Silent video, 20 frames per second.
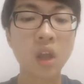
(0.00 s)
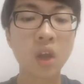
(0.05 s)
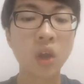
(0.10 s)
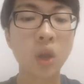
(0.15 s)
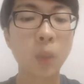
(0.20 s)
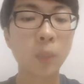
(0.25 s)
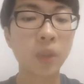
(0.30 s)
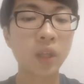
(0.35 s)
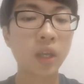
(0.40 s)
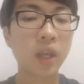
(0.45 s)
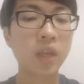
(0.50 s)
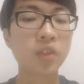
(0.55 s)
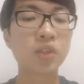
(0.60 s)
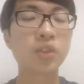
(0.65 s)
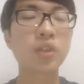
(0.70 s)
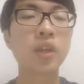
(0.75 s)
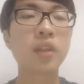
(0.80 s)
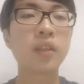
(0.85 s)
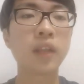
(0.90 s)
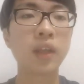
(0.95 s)

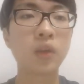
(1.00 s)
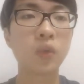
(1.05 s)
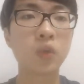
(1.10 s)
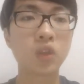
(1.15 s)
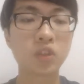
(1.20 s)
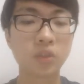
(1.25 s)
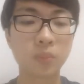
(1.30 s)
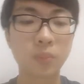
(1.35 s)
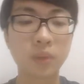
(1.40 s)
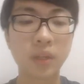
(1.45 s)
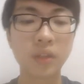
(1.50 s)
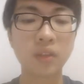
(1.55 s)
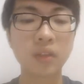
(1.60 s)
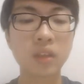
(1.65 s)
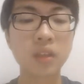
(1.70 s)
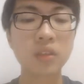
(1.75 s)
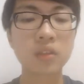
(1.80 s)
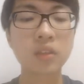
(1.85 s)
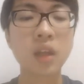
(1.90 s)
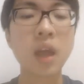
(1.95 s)
communication, language
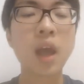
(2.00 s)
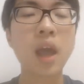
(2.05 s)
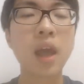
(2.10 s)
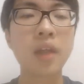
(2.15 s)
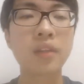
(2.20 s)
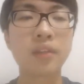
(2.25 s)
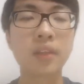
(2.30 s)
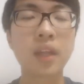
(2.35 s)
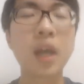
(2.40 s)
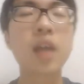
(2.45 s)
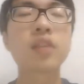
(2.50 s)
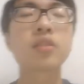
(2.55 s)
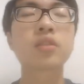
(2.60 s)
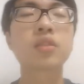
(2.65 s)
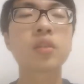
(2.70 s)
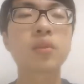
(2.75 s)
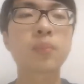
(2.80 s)
practice, and task